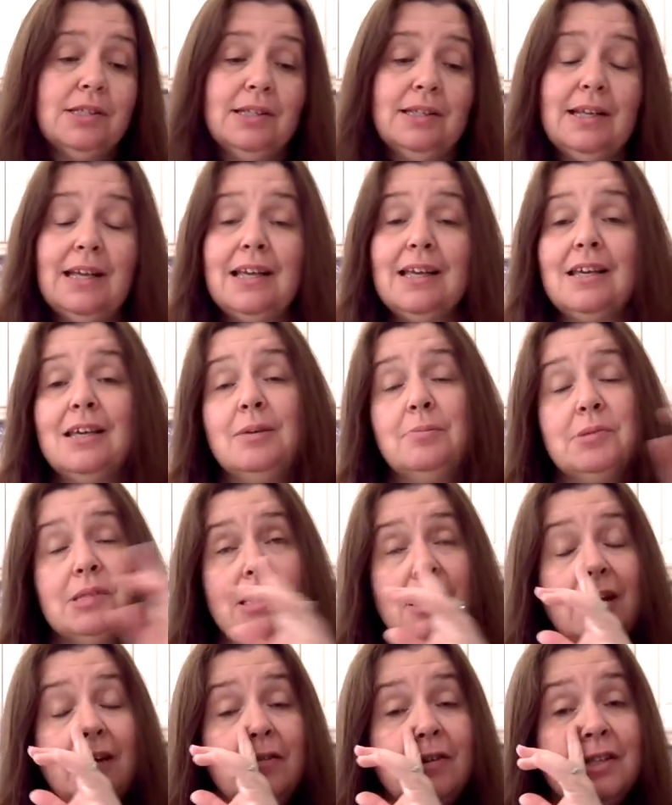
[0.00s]
and I keep
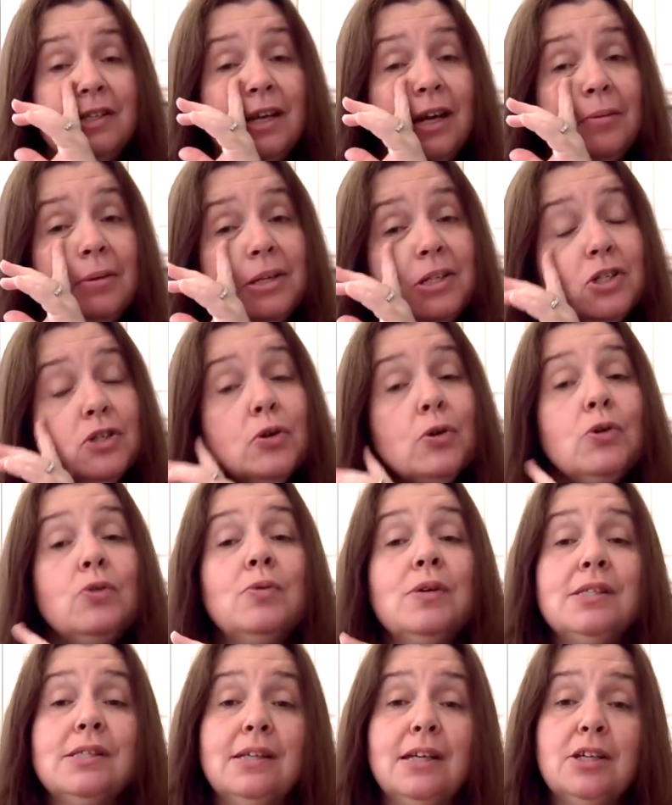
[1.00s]
saying, every time I show
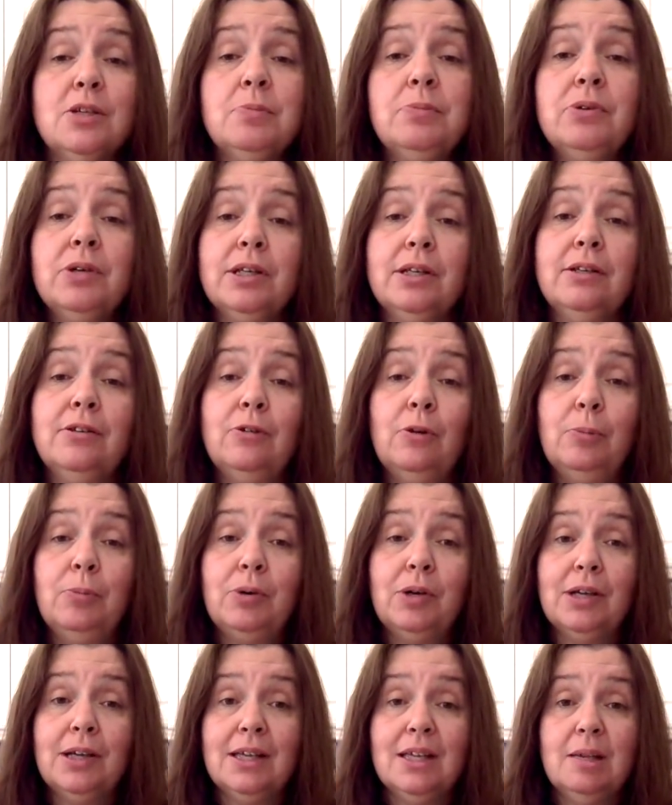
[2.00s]
you a sketchbook and a
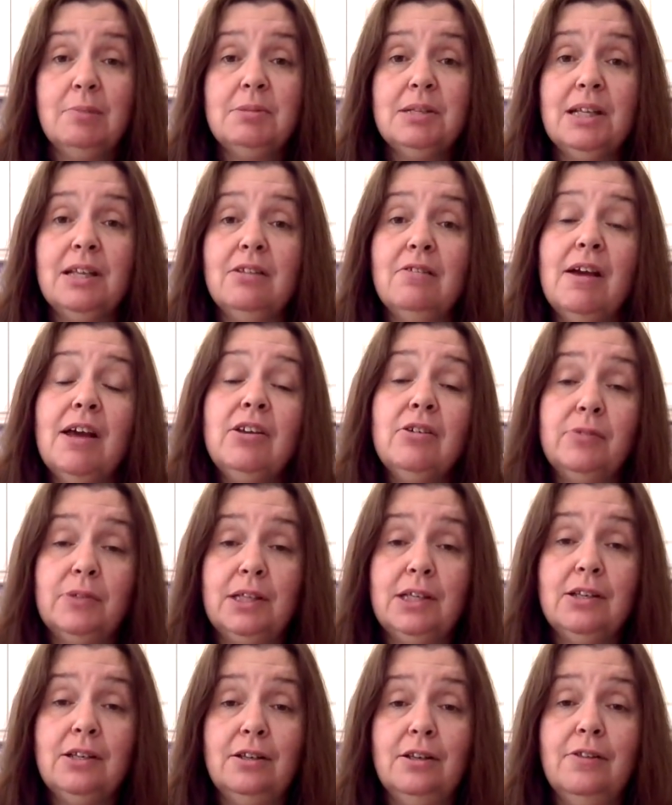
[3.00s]
notebook, I keep telling you, I don't
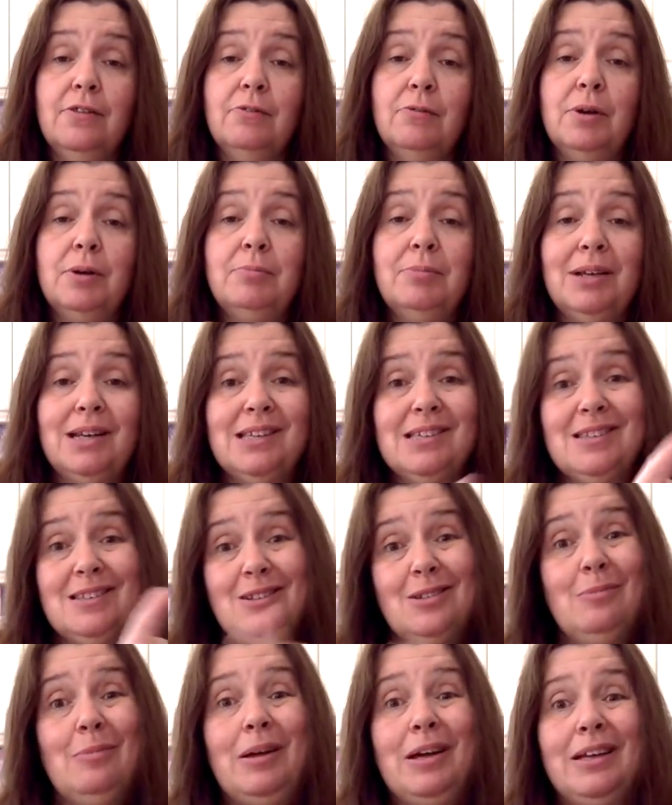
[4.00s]
need another one, but I
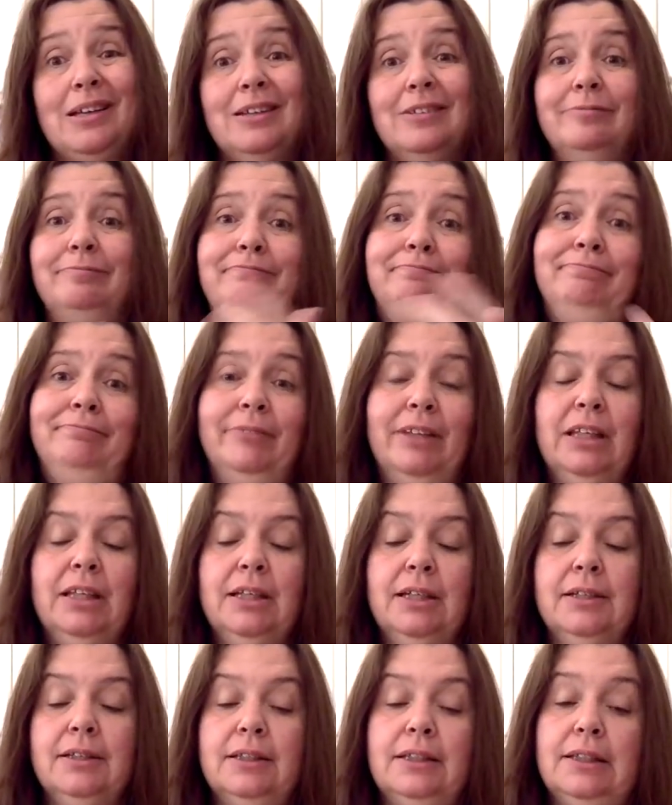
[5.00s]
still buy it.
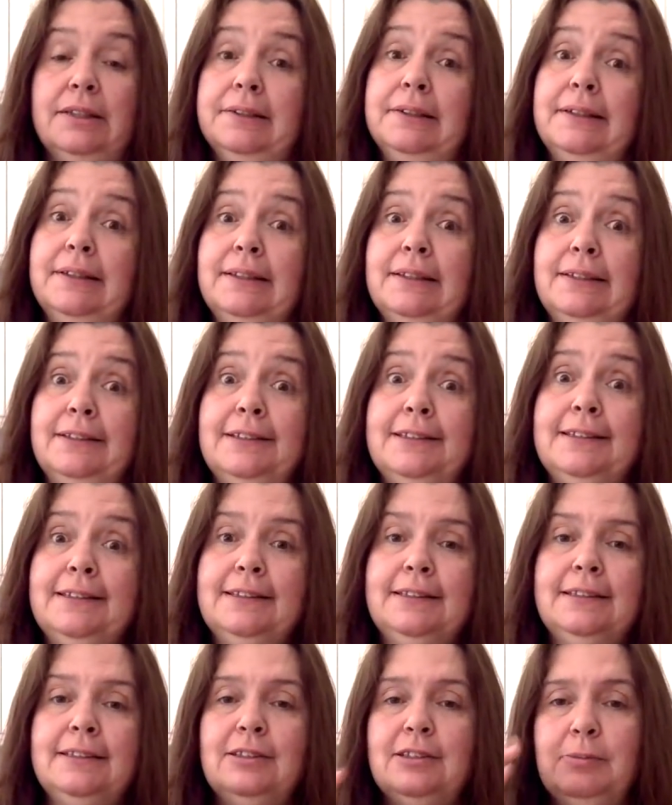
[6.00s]
Yeah,
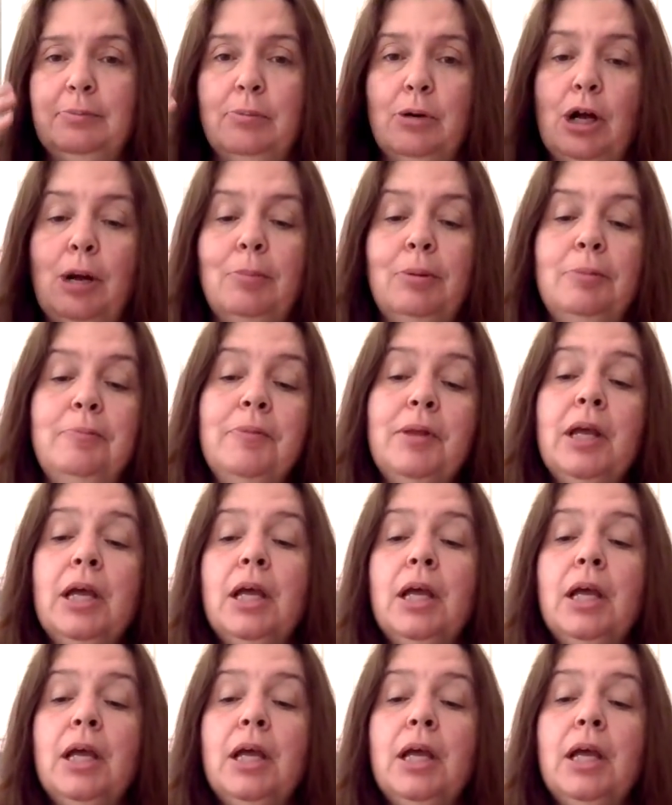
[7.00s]
that's the problem.